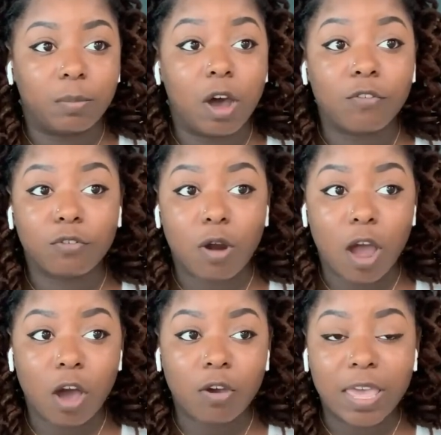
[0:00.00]

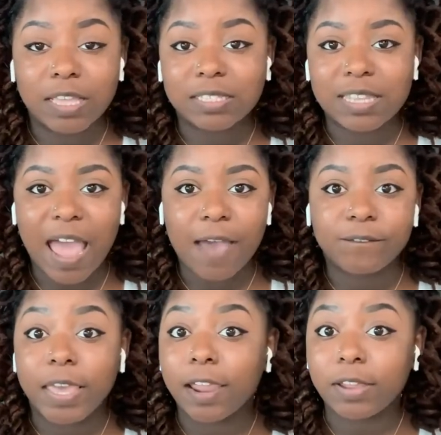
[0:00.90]
overall, it's not
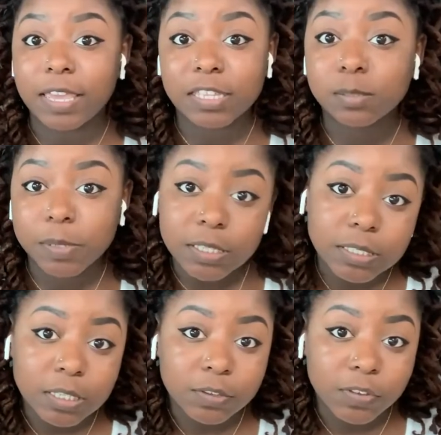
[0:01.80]
very
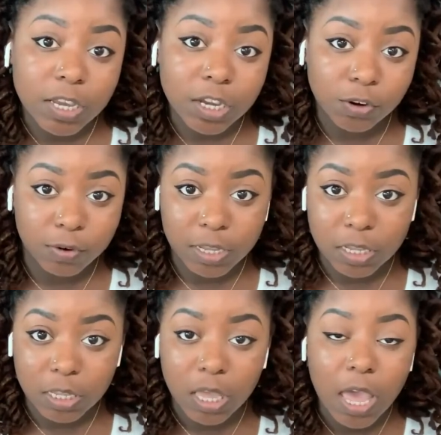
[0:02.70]
expensive in
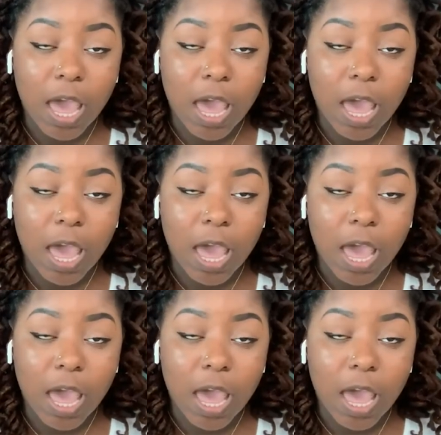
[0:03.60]
Korea.